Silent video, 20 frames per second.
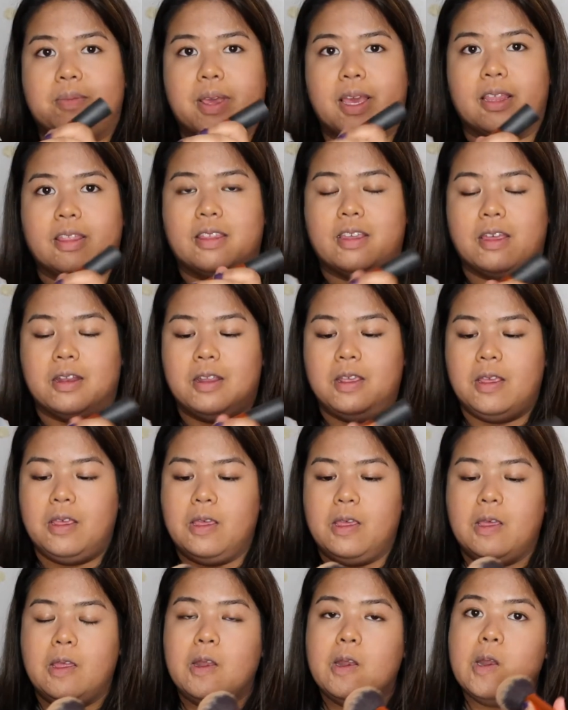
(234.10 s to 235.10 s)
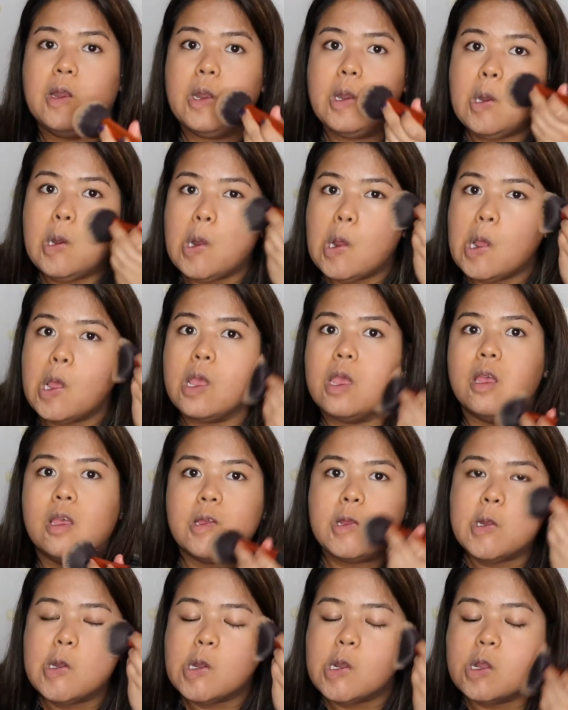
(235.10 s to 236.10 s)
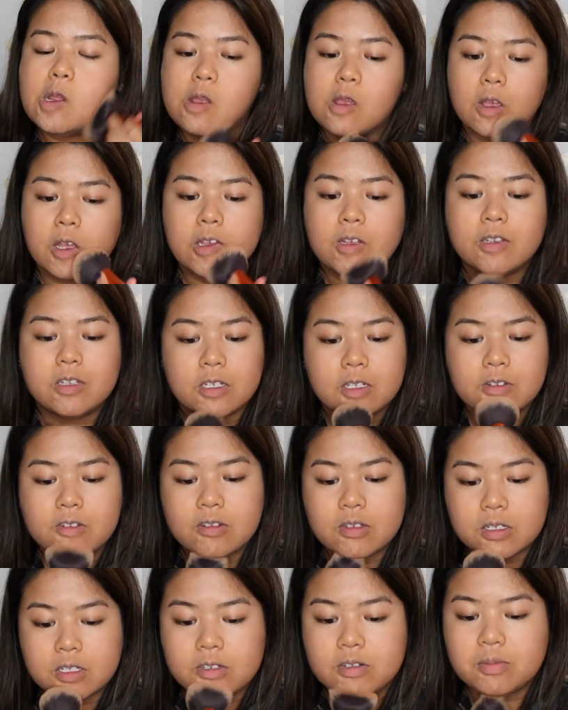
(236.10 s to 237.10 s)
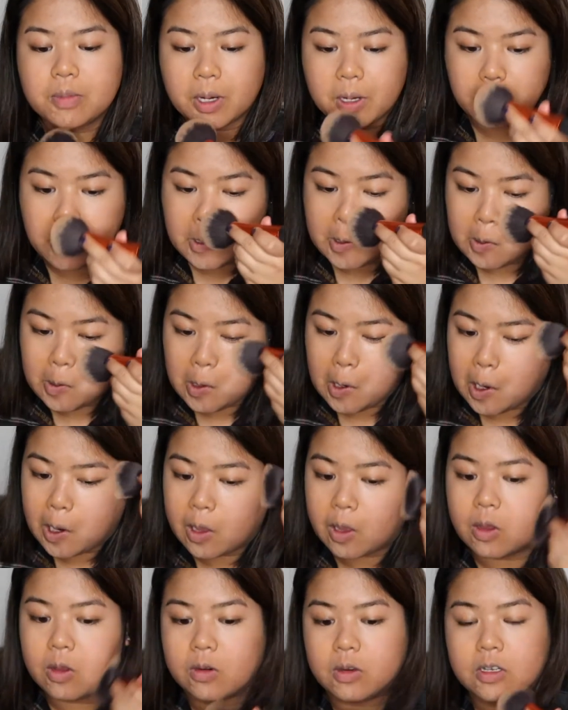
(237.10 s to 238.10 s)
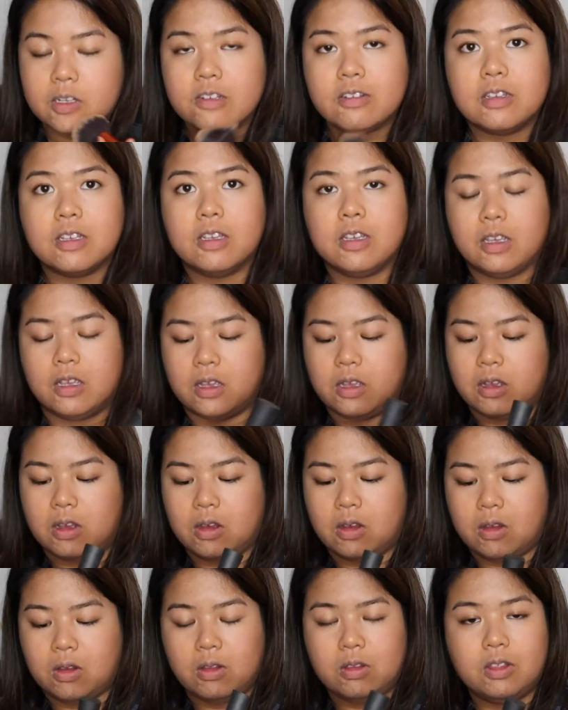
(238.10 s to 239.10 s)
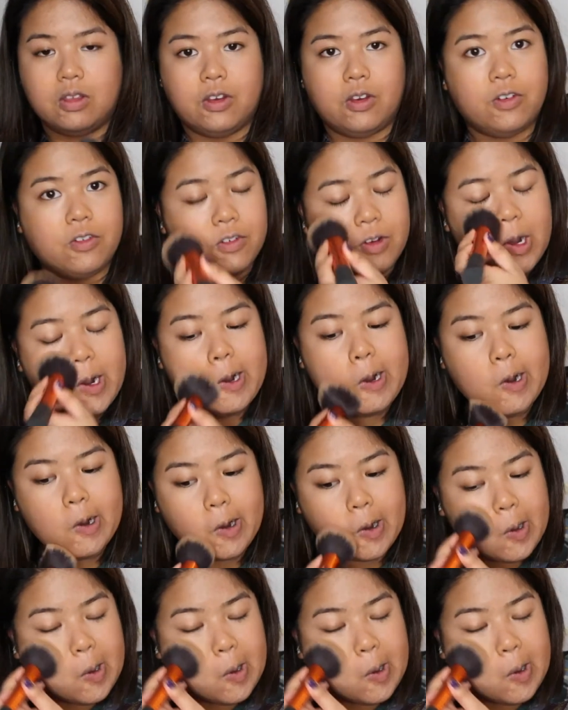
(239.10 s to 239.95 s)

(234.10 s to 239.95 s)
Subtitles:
pat that in and spread it around all over.